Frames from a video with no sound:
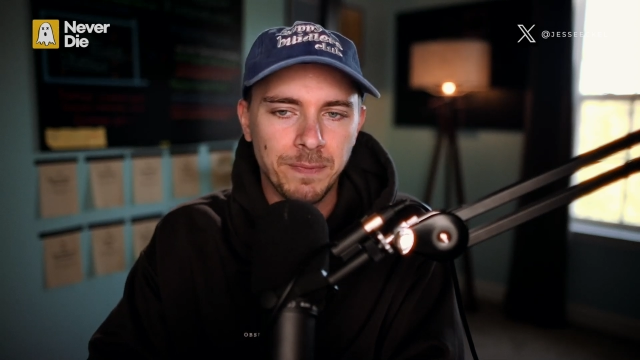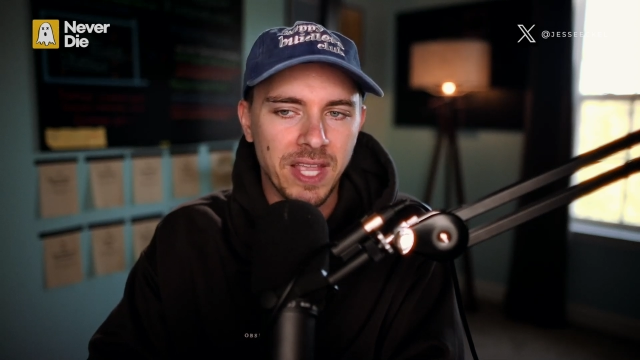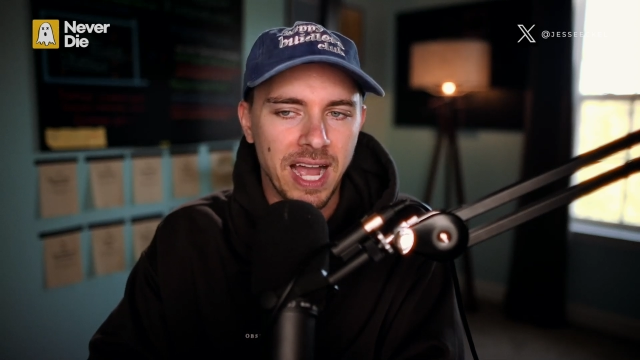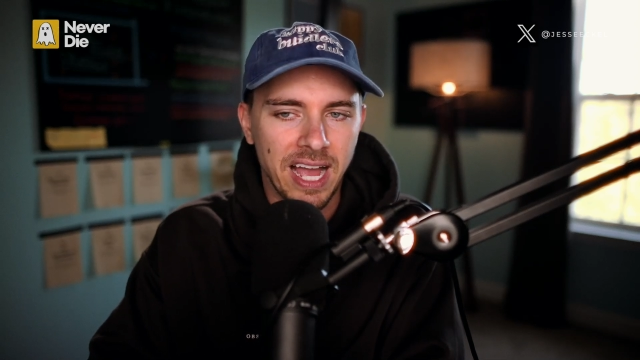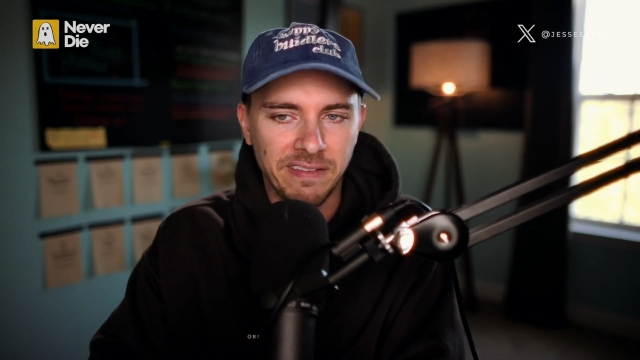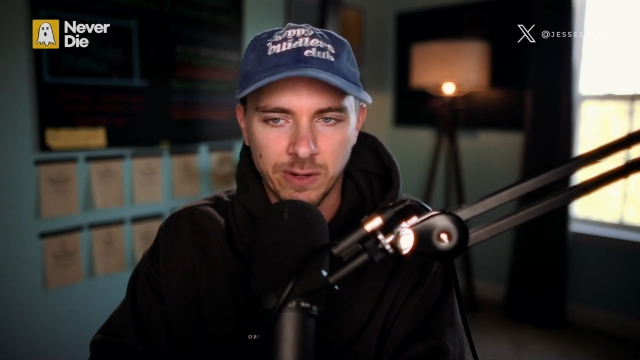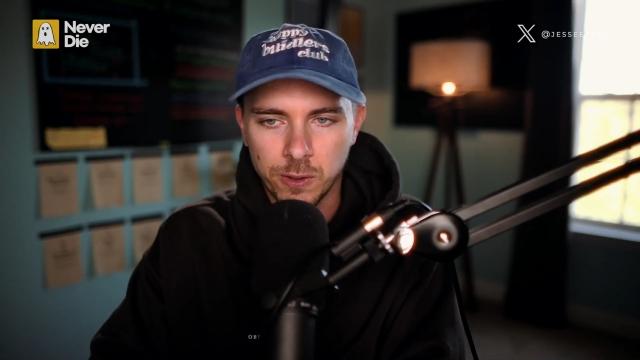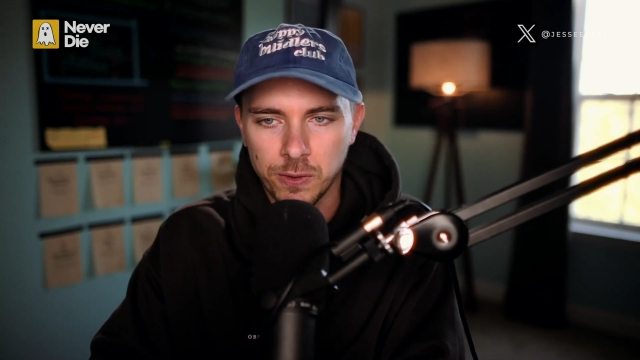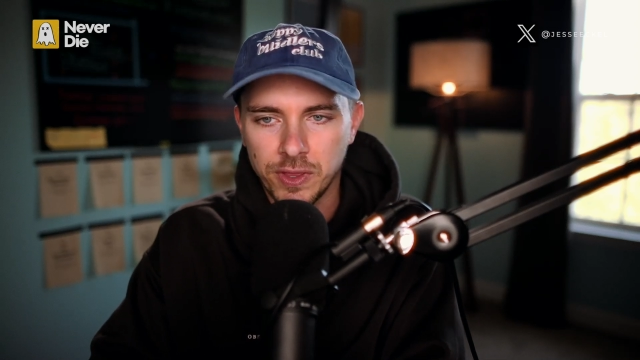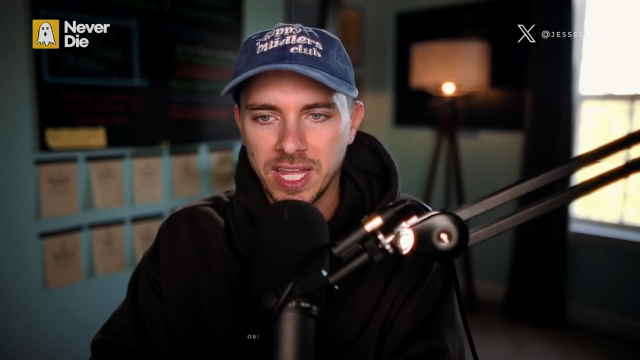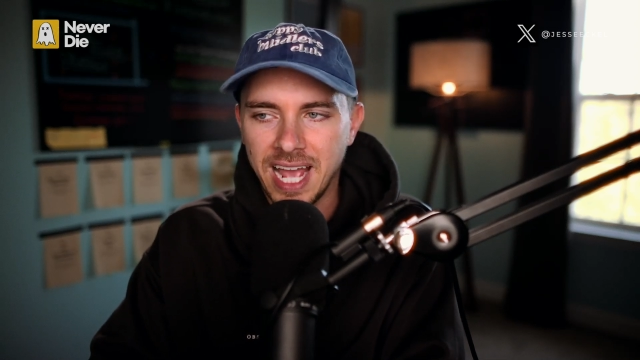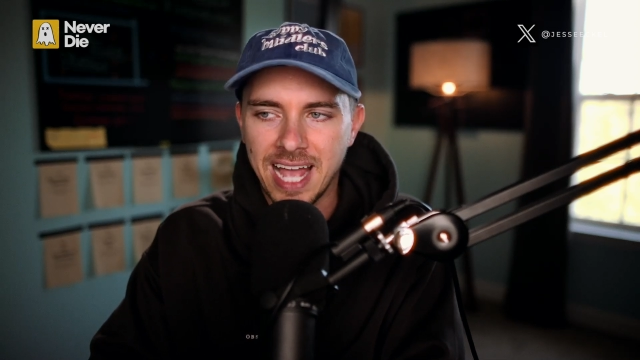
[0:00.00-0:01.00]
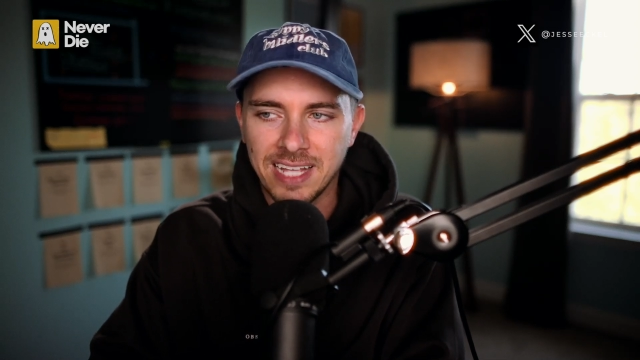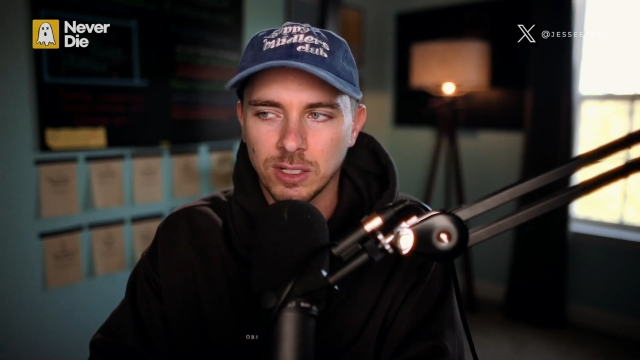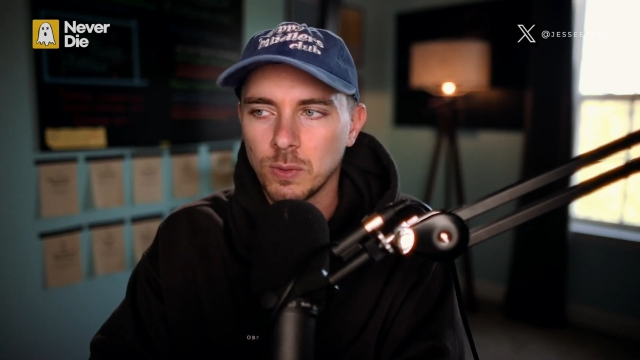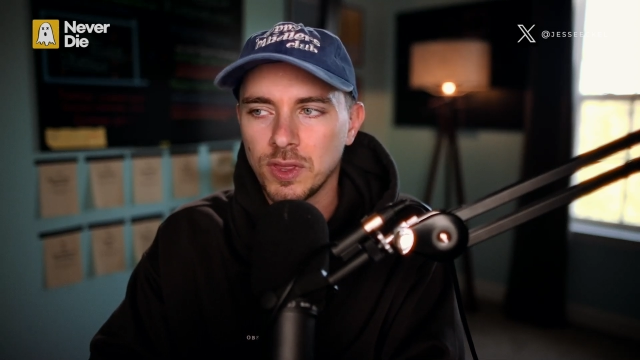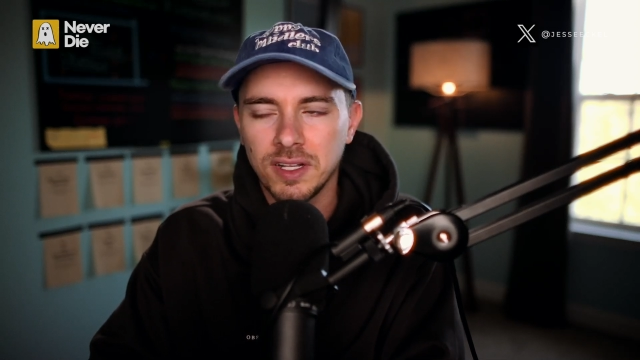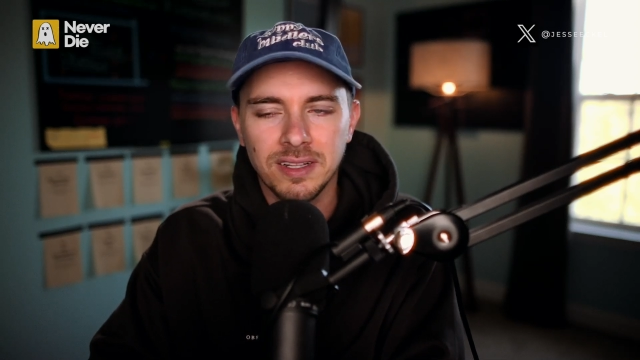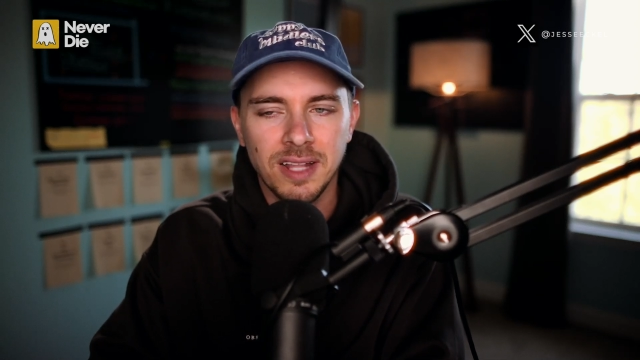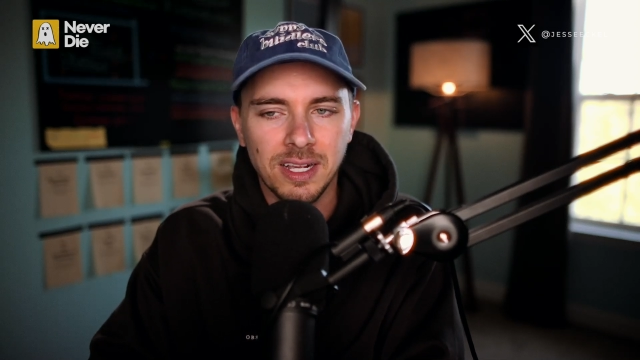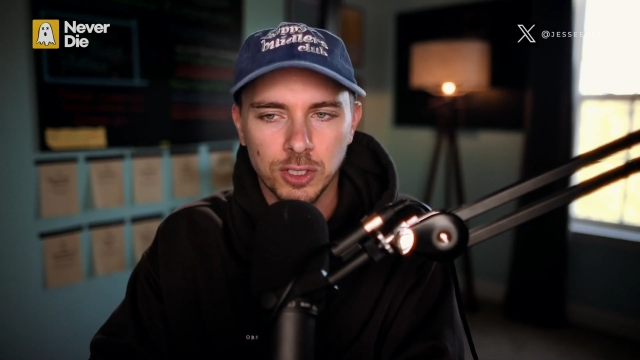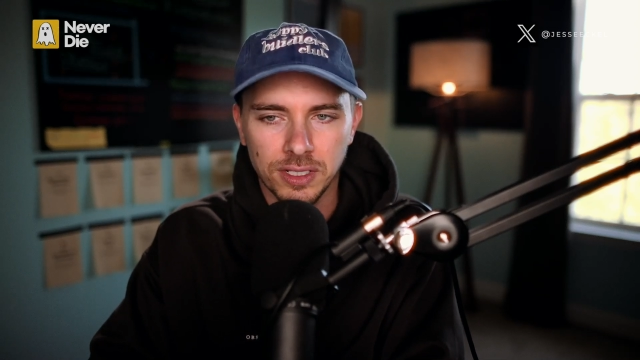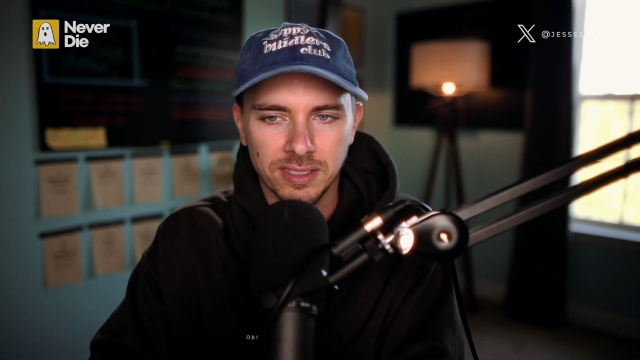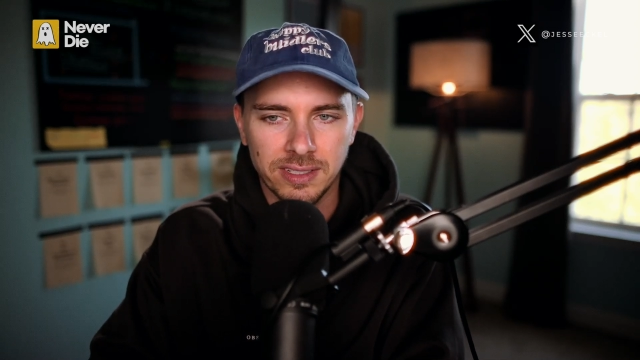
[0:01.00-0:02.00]
I've heard that it has to do with the
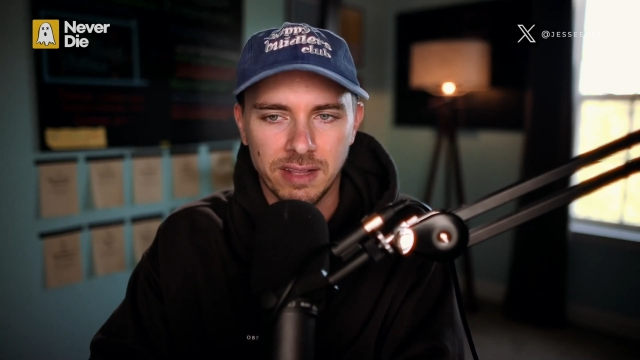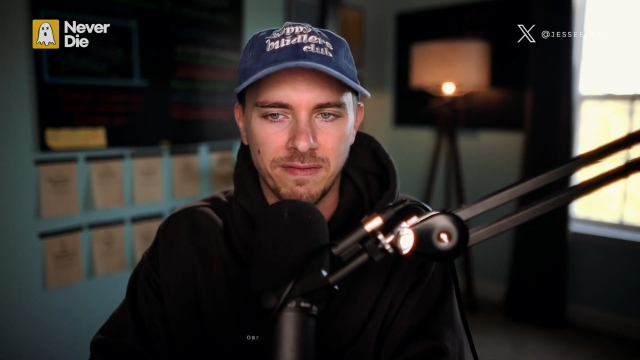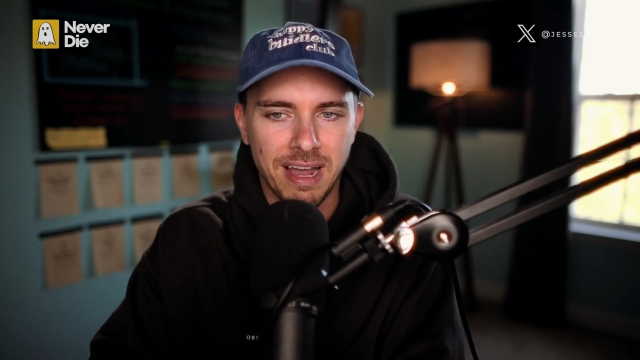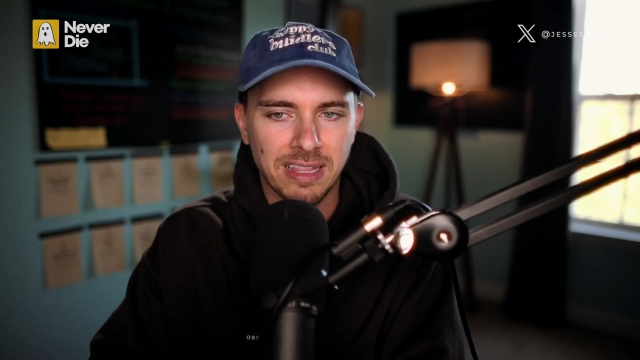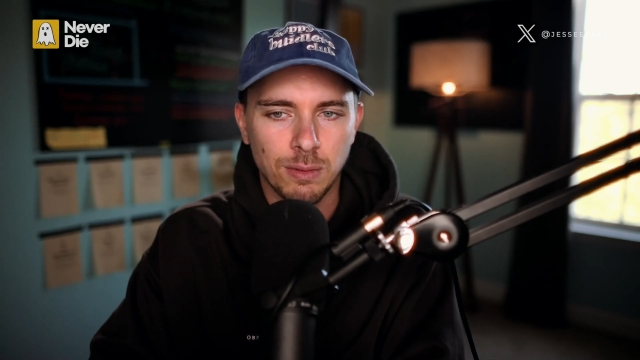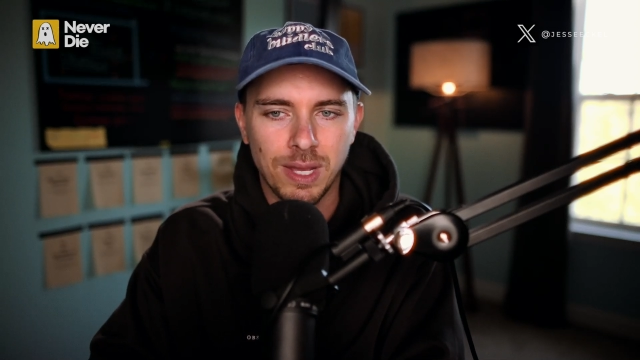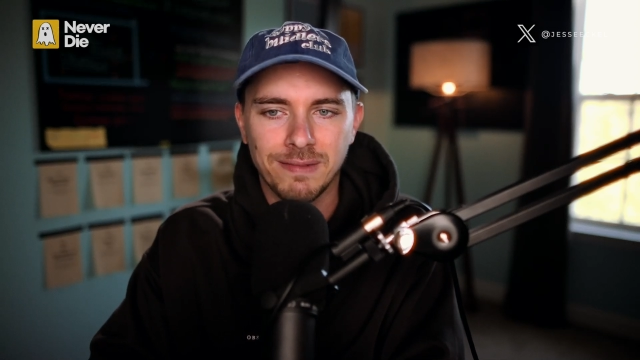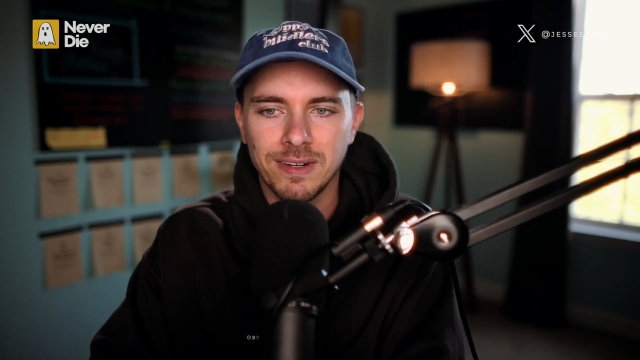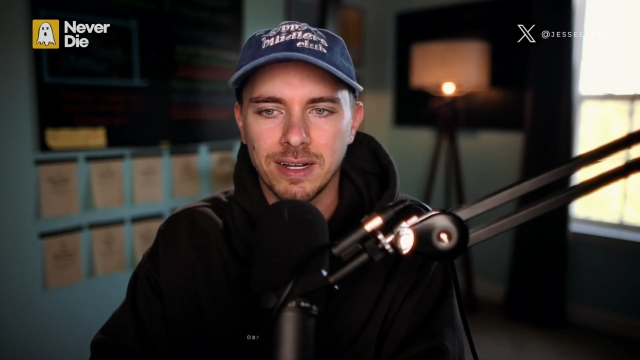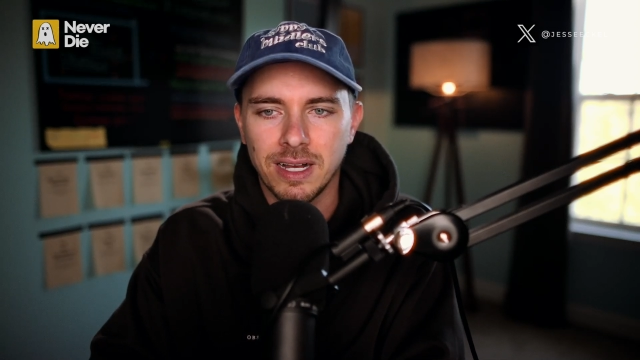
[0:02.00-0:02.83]
elections and the fact that we have